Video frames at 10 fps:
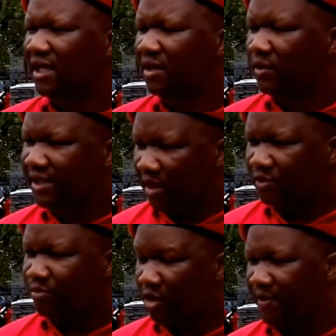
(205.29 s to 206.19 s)
uh,
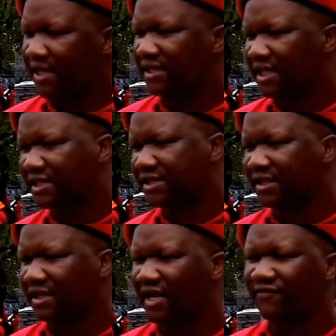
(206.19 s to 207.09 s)
without proper
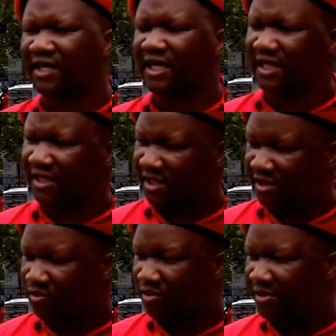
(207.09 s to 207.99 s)
induction after that
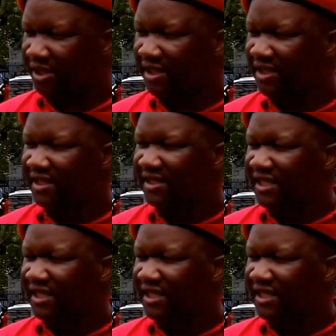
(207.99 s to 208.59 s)
recruitment